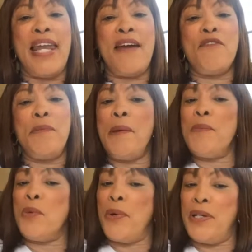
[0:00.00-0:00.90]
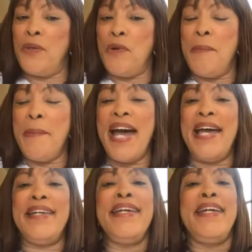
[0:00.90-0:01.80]
I remember working on
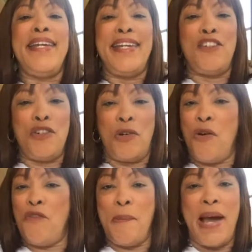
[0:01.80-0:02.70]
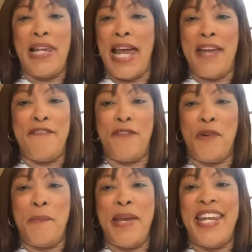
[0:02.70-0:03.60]
mine. It took over my life
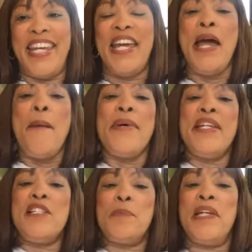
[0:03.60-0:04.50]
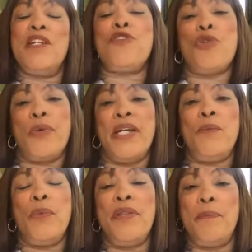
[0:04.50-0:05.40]
for a minute. But it's been a
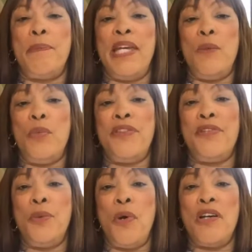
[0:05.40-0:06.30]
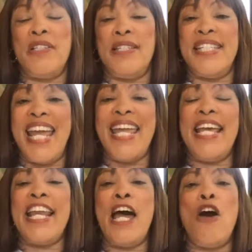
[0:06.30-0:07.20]
joy with being with you all today.
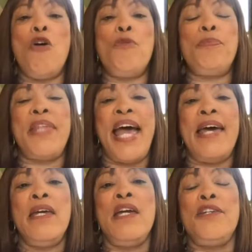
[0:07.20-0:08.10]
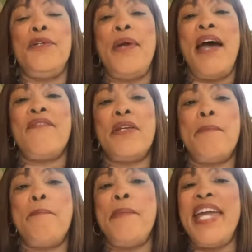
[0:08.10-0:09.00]
And I hope that you have an
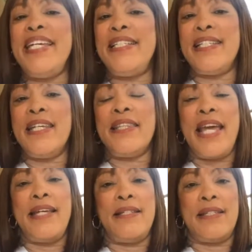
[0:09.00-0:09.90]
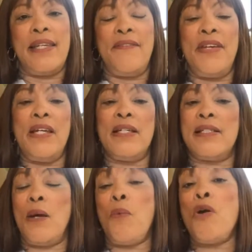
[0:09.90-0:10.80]
amazing Thanksgiving
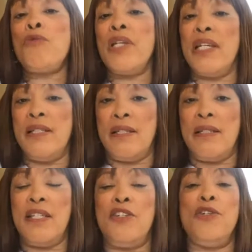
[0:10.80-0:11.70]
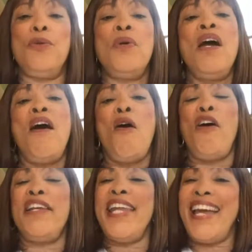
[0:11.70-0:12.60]
because I won't get to see you
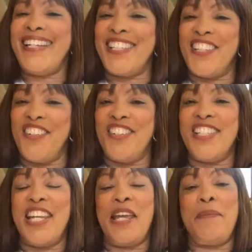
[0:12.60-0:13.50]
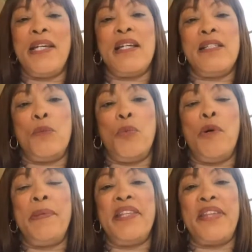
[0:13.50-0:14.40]
on next Thursday because it
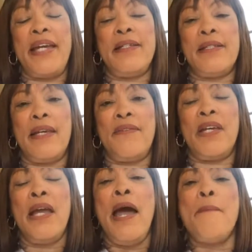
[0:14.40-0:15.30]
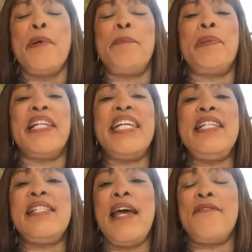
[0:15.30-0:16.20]
will be Thanksgiving. But
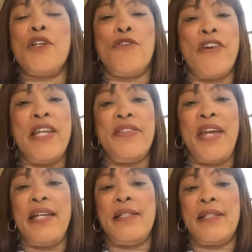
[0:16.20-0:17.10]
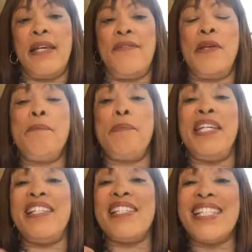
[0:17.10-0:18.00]
please have a great Thanksgiving.
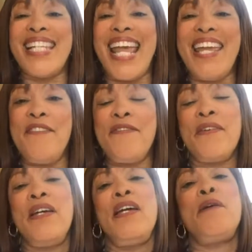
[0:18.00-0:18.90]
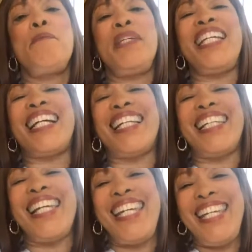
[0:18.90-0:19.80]
Be safe, be
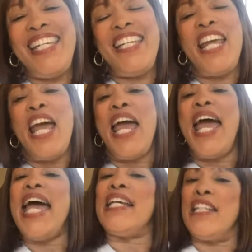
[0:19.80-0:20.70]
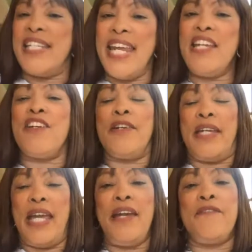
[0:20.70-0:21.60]
clean, and take good
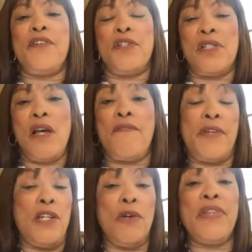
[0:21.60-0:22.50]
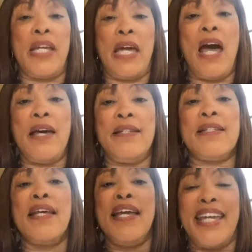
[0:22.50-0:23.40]
care of yourself and know that
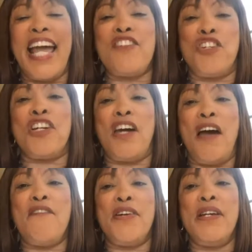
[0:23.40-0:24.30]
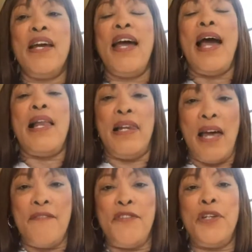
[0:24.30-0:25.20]
God's got you covered. I
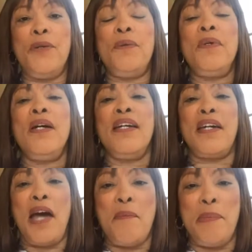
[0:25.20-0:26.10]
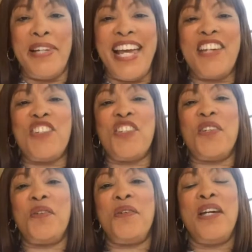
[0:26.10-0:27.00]
love you. God bless
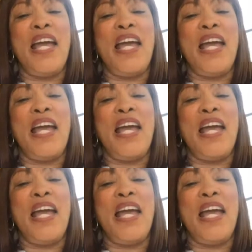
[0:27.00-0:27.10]
you.